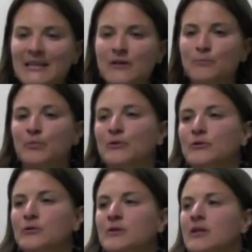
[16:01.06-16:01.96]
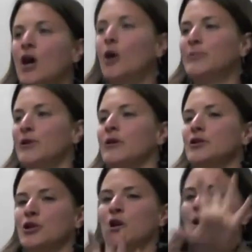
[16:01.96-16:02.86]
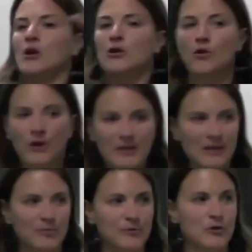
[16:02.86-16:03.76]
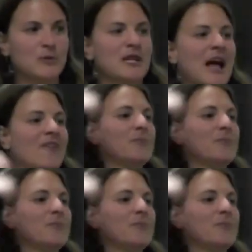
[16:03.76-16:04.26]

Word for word: deep roots to help nourish your deep roots, and have